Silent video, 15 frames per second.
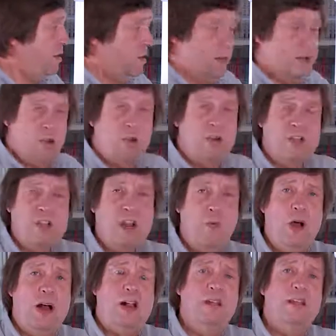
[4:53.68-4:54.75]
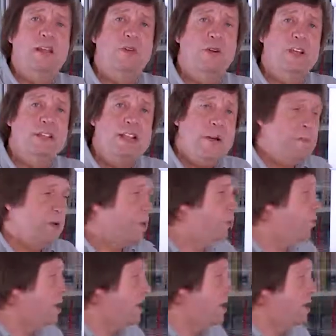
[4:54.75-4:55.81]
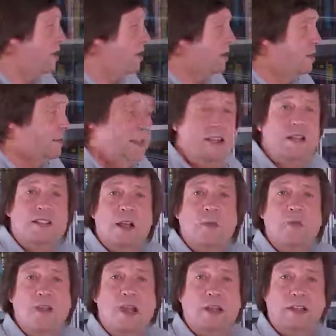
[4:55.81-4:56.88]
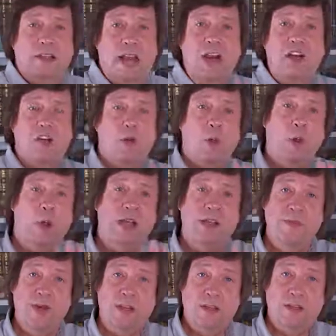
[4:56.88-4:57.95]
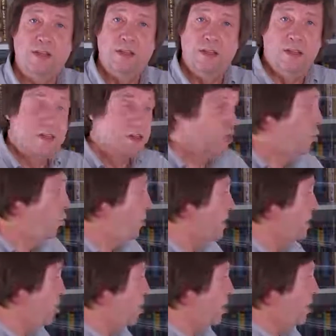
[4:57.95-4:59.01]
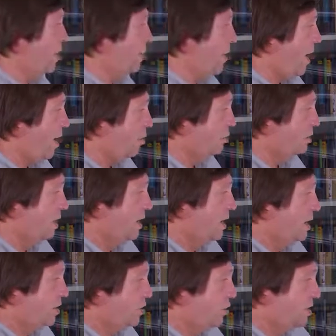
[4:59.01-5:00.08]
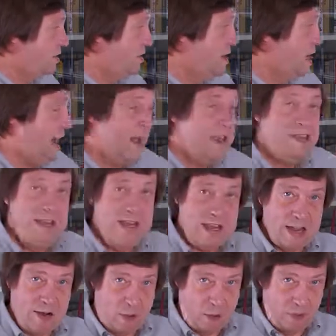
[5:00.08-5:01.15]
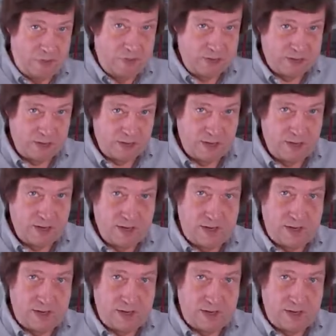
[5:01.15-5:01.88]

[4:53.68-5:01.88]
you can say, well, in our example, we did some reallocation. Well, wait a minute. So we talk about just the idea of this.